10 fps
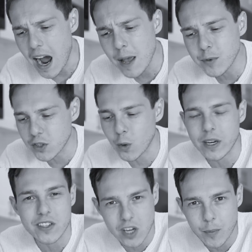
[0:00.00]
I am just
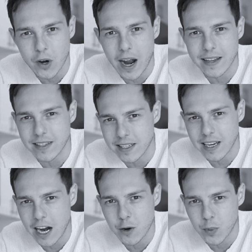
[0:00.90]
going to summarize the
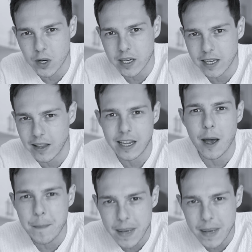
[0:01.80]
entire book in like a